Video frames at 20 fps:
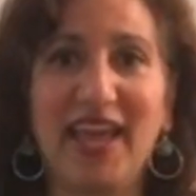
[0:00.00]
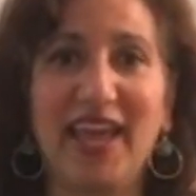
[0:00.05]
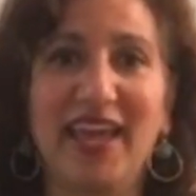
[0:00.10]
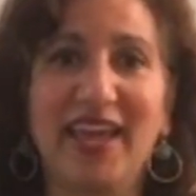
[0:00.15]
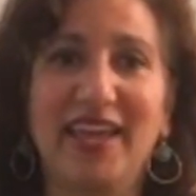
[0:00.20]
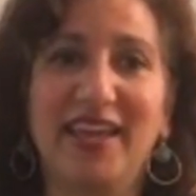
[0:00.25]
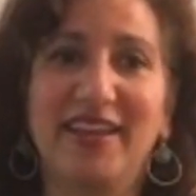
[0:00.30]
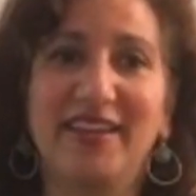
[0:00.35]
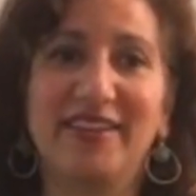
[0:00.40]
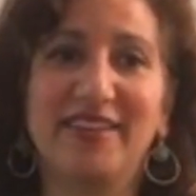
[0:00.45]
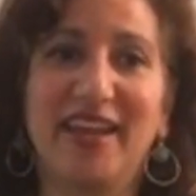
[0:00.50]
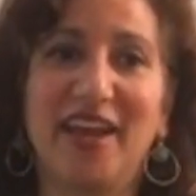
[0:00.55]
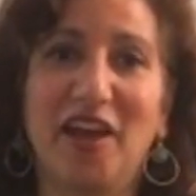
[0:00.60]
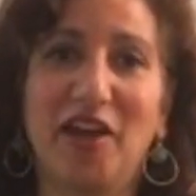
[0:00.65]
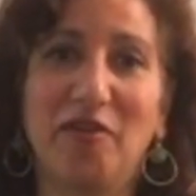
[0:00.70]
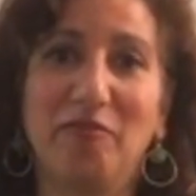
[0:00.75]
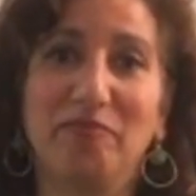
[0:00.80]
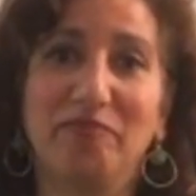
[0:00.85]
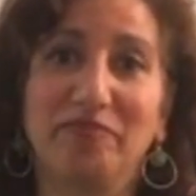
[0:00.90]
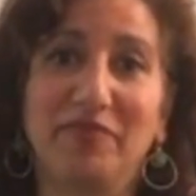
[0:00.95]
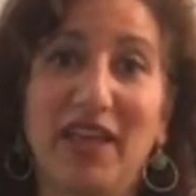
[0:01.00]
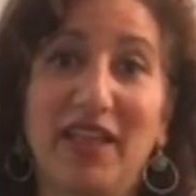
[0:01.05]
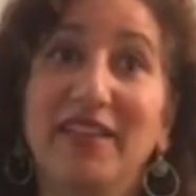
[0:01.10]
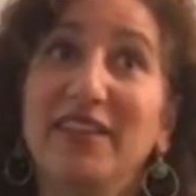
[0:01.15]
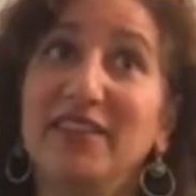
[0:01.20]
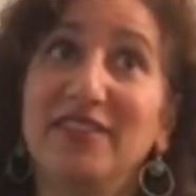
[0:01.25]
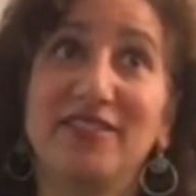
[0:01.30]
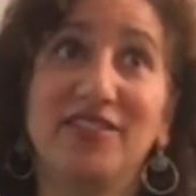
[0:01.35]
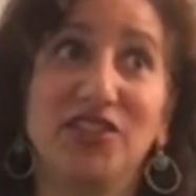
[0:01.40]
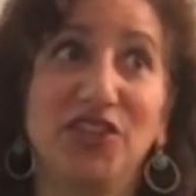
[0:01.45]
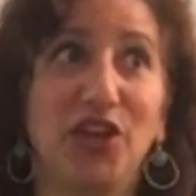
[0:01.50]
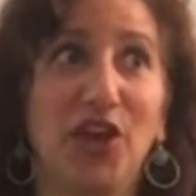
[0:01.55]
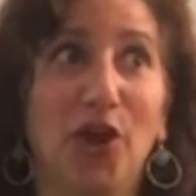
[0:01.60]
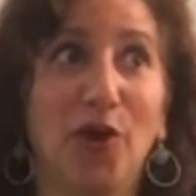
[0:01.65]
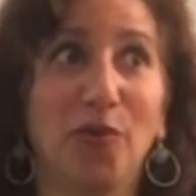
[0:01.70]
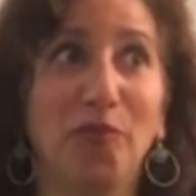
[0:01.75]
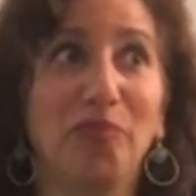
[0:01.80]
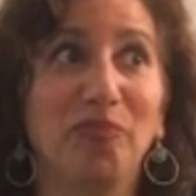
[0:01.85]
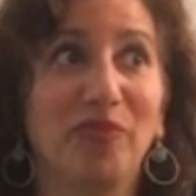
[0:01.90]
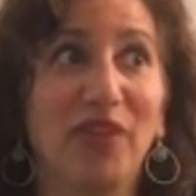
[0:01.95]
And at least, you
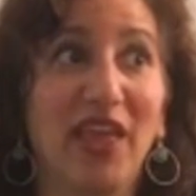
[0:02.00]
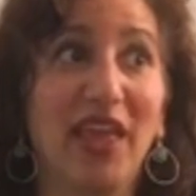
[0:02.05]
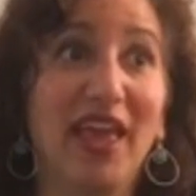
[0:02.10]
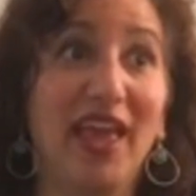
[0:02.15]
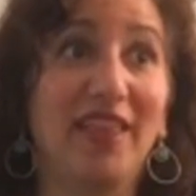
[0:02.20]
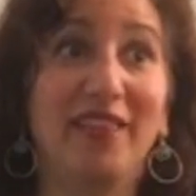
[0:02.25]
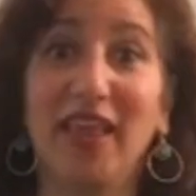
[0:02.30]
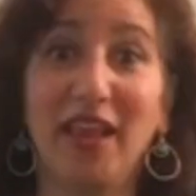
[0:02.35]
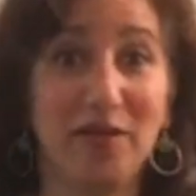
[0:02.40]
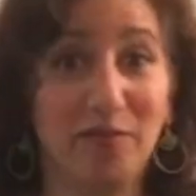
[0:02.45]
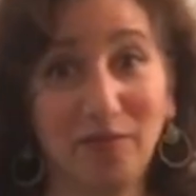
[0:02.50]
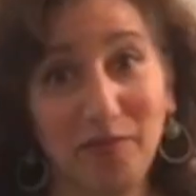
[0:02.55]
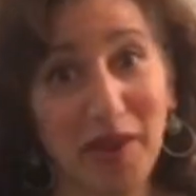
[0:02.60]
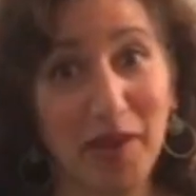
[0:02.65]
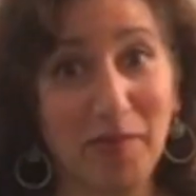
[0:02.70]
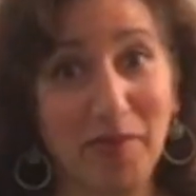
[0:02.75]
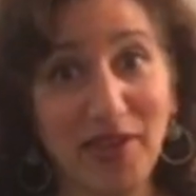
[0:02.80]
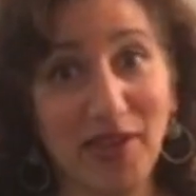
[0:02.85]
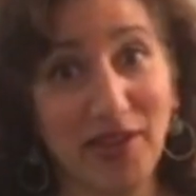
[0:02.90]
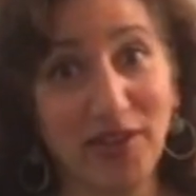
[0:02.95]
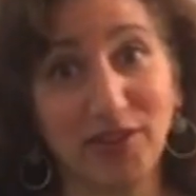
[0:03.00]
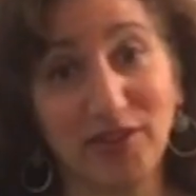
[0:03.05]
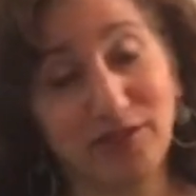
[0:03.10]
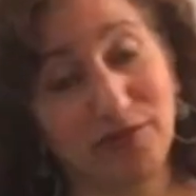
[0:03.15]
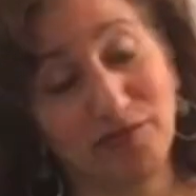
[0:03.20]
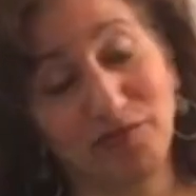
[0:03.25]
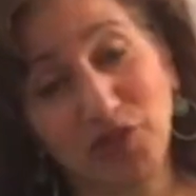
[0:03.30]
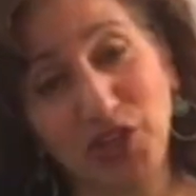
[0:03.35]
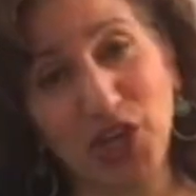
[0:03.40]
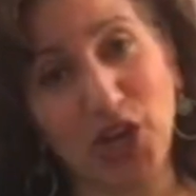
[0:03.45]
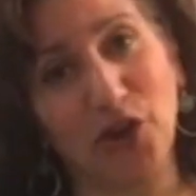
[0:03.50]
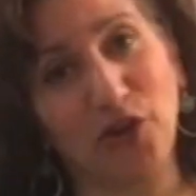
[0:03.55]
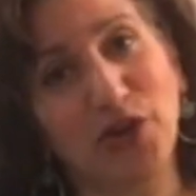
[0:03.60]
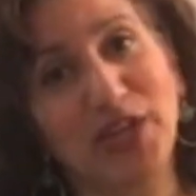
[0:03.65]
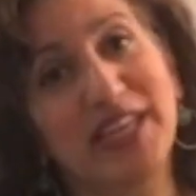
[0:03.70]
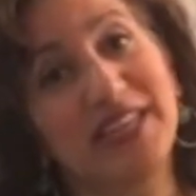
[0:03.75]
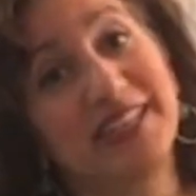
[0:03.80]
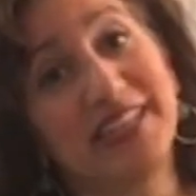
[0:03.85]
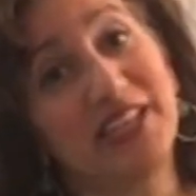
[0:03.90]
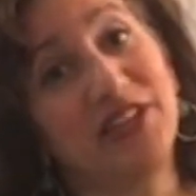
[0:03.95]
know, and then maybe he'll, you know,
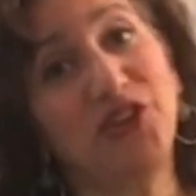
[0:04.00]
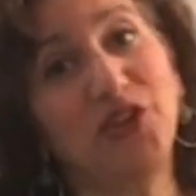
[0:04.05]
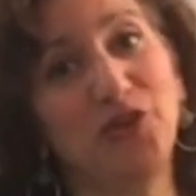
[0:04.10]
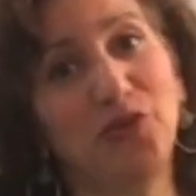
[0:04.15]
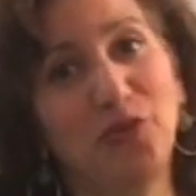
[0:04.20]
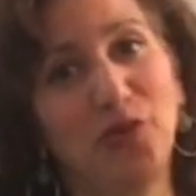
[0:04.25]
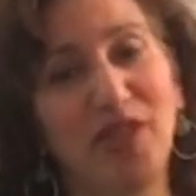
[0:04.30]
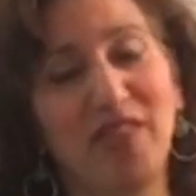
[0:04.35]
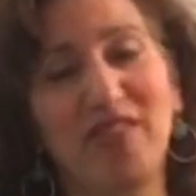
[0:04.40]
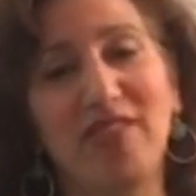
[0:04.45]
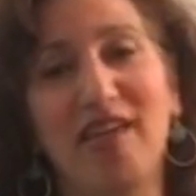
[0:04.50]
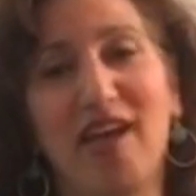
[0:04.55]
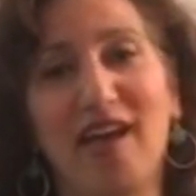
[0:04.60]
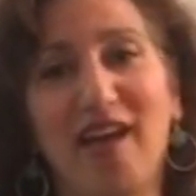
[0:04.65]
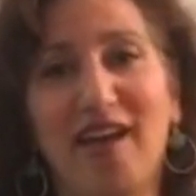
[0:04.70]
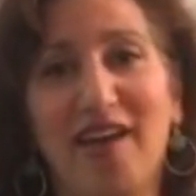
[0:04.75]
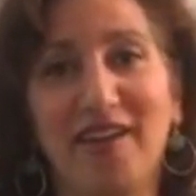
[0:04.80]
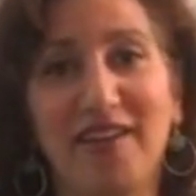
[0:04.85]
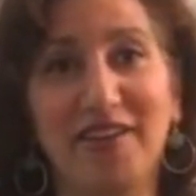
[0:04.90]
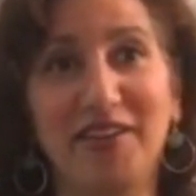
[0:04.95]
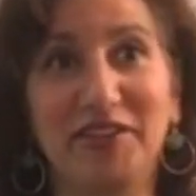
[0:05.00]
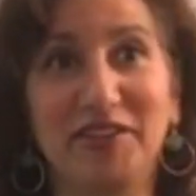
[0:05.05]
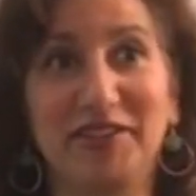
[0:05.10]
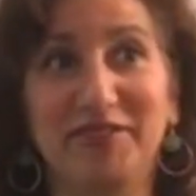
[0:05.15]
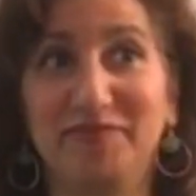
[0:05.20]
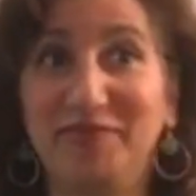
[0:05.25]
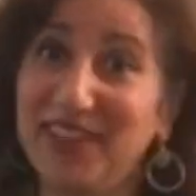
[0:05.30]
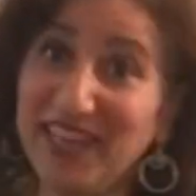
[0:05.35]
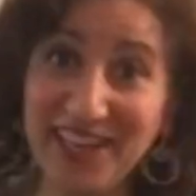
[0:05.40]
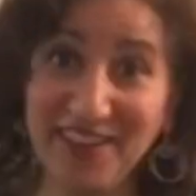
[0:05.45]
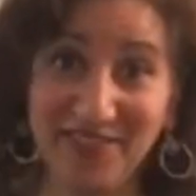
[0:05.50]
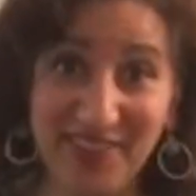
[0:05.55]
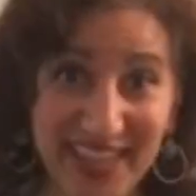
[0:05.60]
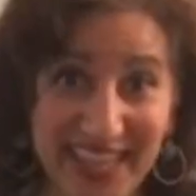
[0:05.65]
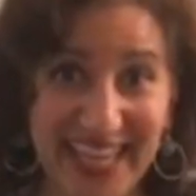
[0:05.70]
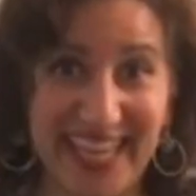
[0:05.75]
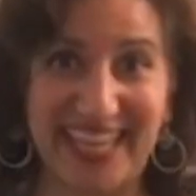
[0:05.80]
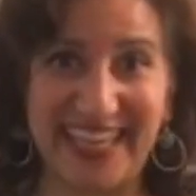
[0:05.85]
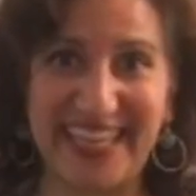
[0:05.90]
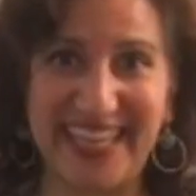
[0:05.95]
continue with eating
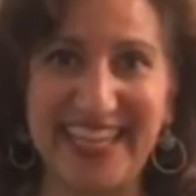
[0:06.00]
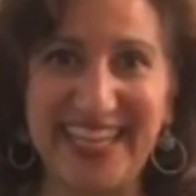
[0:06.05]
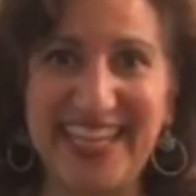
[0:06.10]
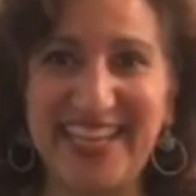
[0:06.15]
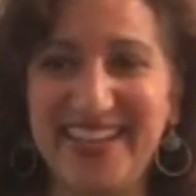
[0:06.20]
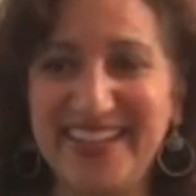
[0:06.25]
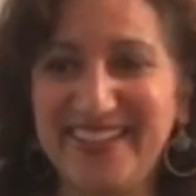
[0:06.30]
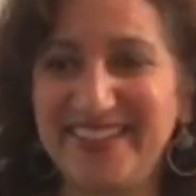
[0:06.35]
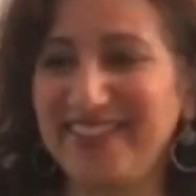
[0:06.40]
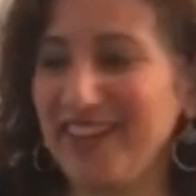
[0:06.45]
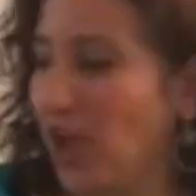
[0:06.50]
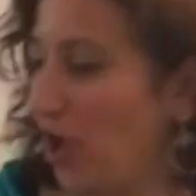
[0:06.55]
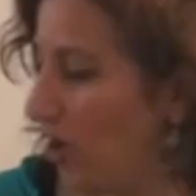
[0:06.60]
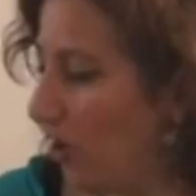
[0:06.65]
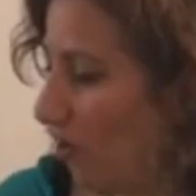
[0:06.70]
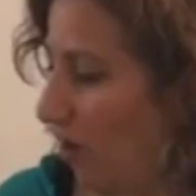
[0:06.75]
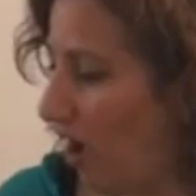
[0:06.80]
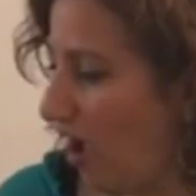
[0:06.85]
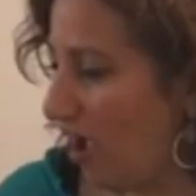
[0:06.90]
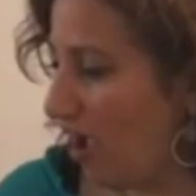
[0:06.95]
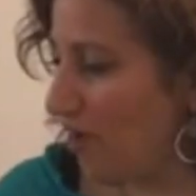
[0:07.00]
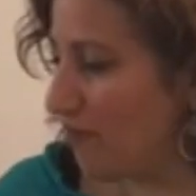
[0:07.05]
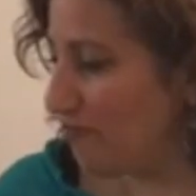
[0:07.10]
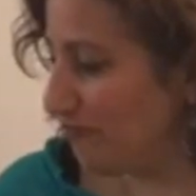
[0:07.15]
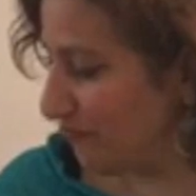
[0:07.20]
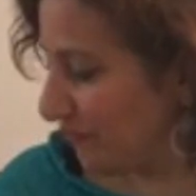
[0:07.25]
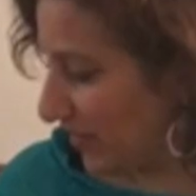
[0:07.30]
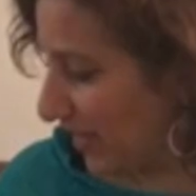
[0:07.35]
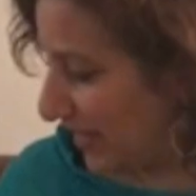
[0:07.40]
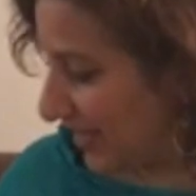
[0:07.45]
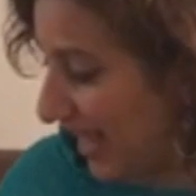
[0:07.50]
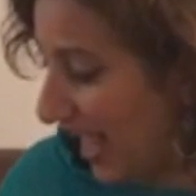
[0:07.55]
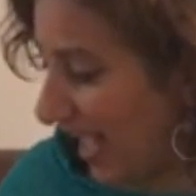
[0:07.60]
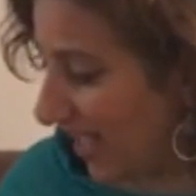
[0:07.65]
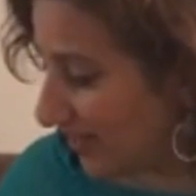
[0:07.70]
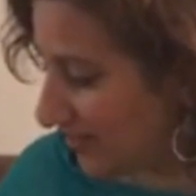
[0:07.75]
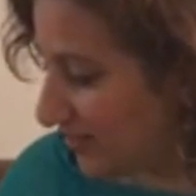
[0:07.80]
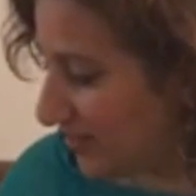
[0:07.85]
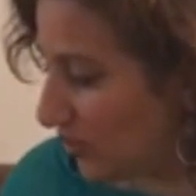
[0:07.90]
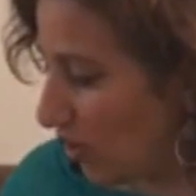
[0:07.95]
vegan. So,
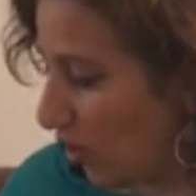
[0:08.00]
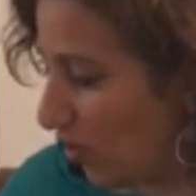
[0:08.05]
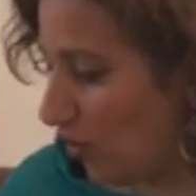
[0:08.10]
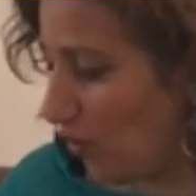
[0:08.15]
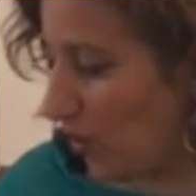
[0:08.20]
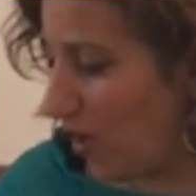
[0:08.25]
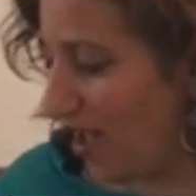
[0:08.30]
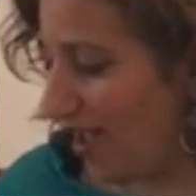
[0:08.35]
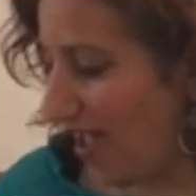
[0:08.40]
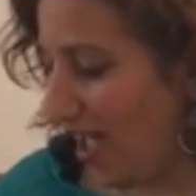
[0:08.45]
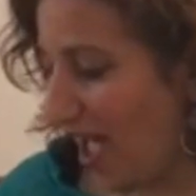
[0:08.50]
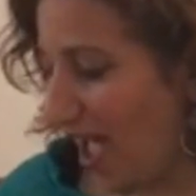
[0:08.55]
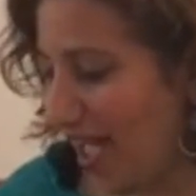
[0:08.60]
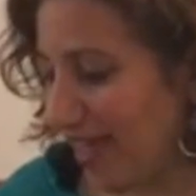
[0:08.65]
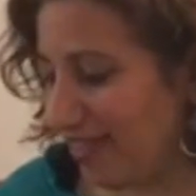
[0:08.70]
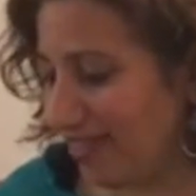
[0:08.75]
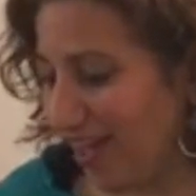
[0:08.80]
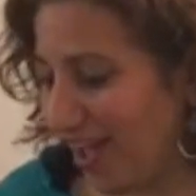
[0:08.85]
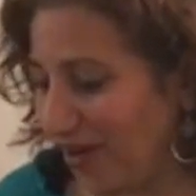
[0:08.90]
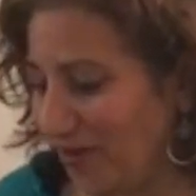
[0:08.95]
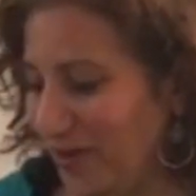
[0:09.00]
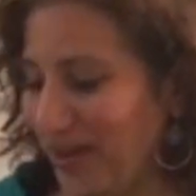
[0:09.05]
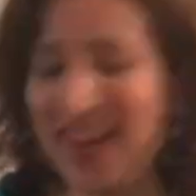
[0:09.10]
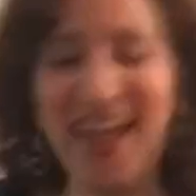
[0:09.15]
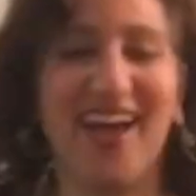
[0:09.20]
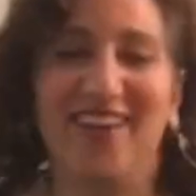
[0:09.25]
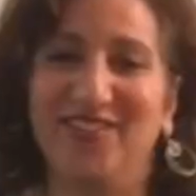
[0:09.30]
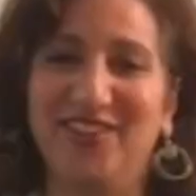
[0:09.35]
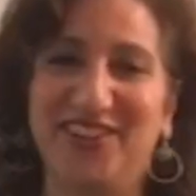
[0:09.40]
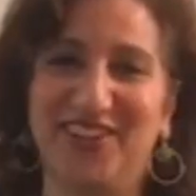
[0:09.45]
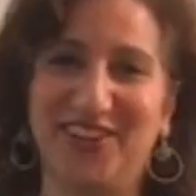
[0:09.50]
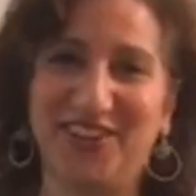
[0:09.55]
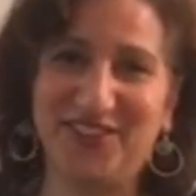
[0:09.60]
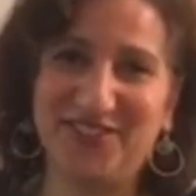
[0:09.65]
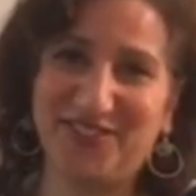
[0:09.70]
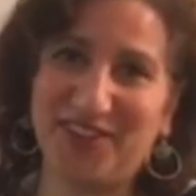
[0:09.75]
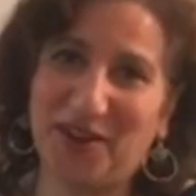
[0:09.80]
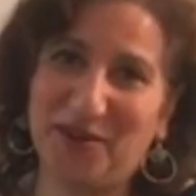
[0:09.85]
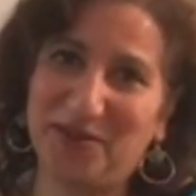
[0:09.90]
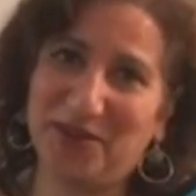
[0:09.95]
so I thought we'd have a little
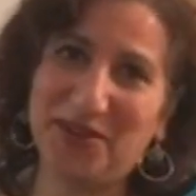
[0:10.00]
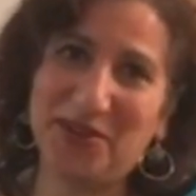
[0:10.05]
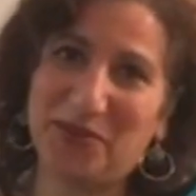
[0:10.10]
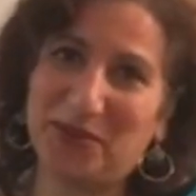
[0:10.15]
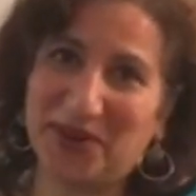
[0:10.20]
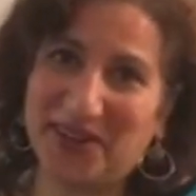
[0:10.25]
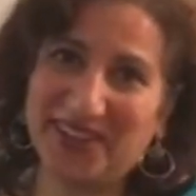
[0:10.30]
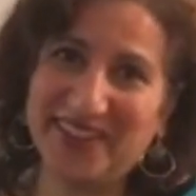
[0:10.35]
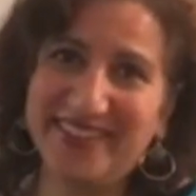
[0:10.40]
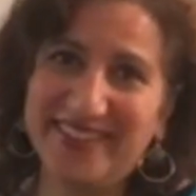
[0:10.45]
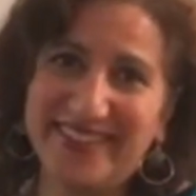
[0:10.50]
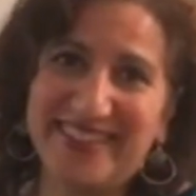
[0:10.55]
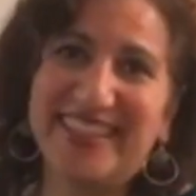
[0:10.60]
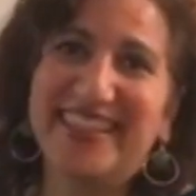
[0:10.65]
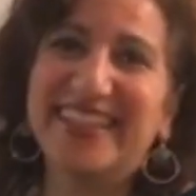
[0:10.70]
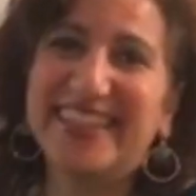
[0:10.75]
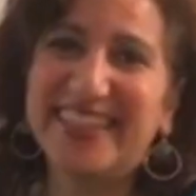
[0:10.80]
fun with words.